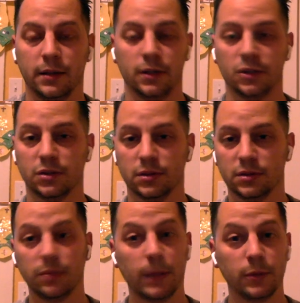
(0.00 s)
and they just
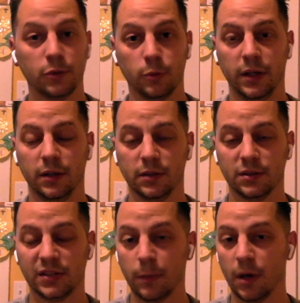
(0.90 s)
sometimes it would be
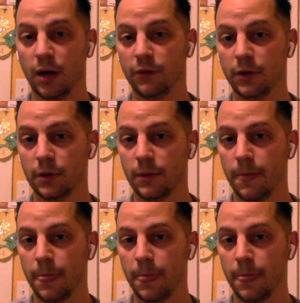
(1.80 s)
same cover,